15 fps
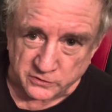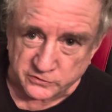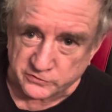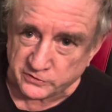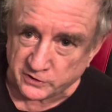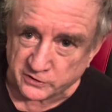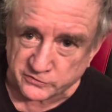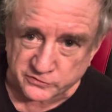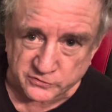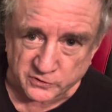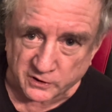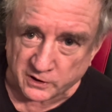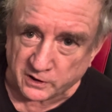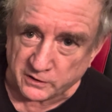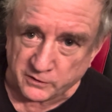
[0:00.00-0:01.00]

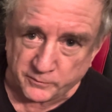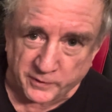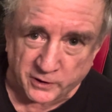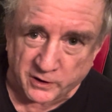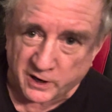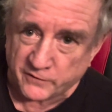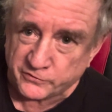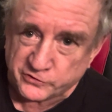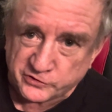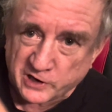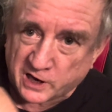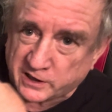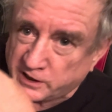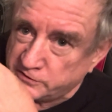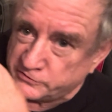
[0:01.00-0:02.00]
you better have
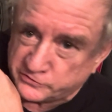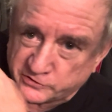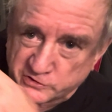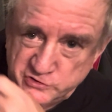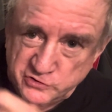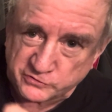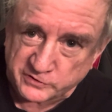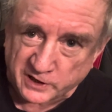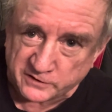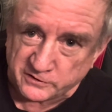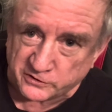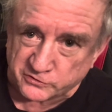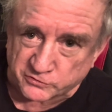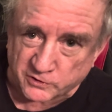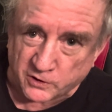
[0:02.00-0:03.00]
shotguns to shoot down the
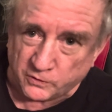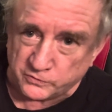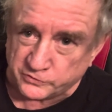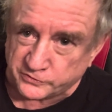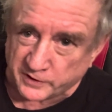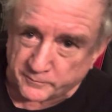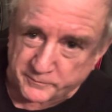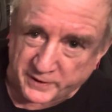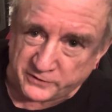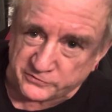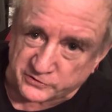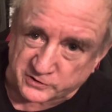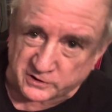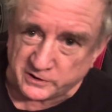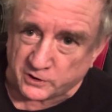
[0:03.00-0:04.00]
drones that
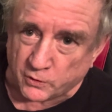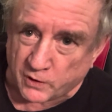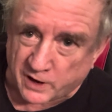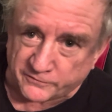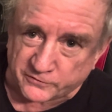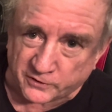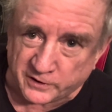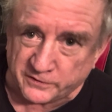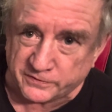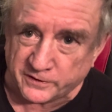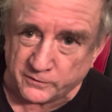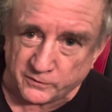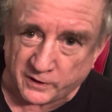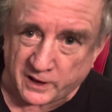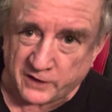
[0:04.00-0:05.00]
basically go after
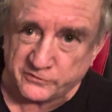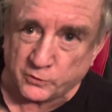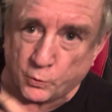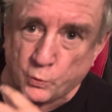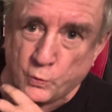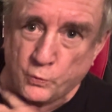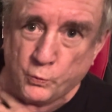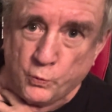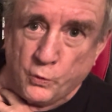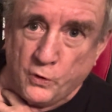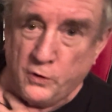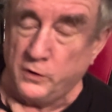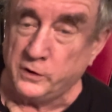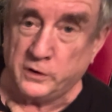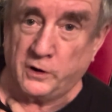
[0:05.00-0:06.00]
anything that has a
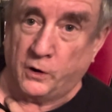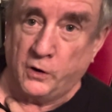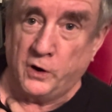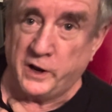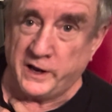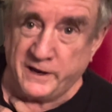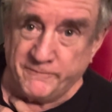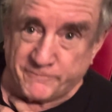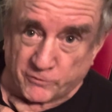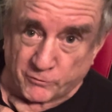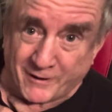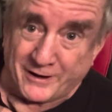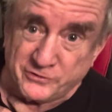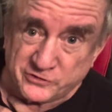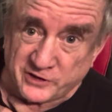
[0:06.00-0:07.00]

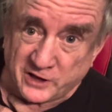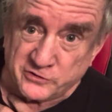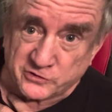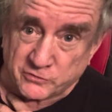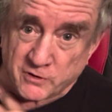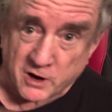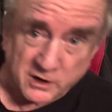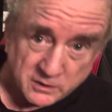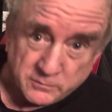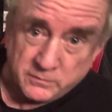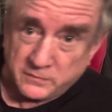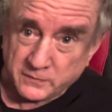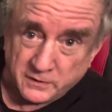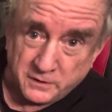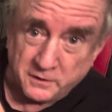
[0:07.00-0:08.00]
infrared sensor on them,
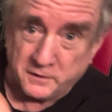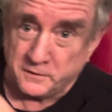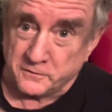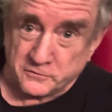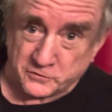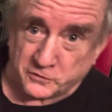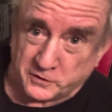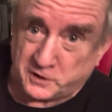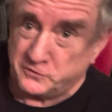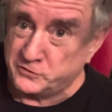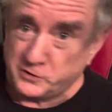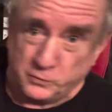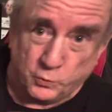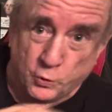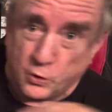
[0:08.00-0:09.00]
so you can
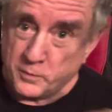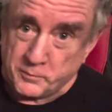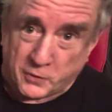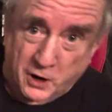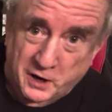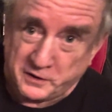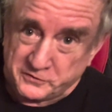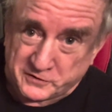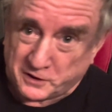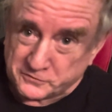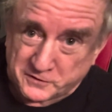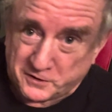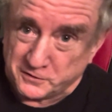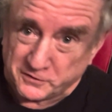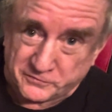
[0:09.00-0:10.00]
see warm bodies out
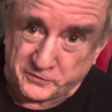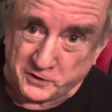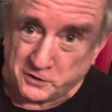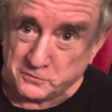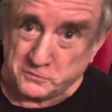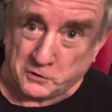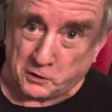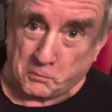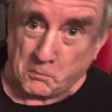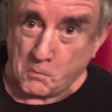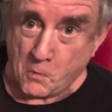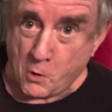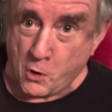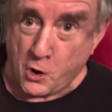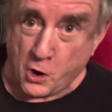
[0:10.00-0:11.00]
there in the field. Like,
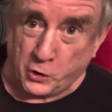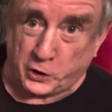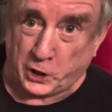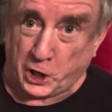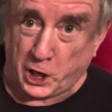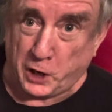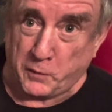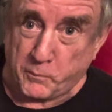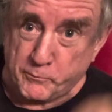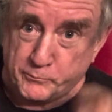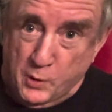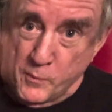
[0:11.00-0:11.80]
okay,